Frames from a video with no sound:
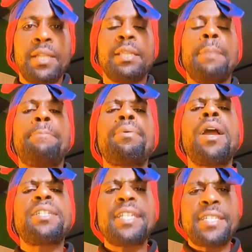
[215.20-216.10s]
The
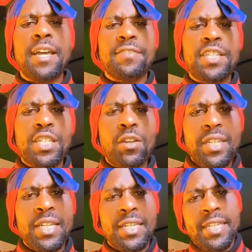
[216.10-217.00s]
process of
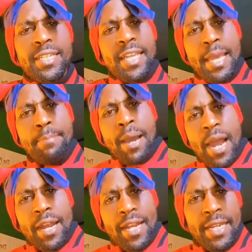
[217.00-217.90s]
studying these
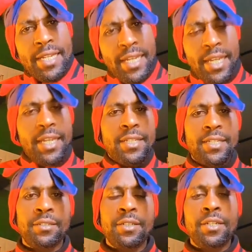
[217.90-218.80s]

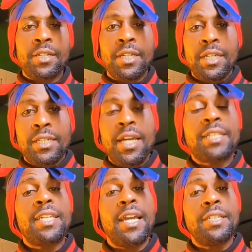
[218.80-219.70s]
mRNAs
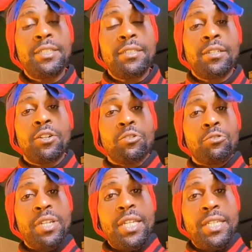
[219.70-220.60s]
that can
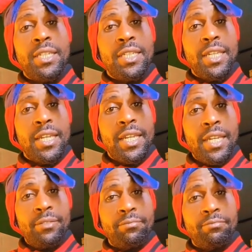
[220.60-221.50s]
read the DNA.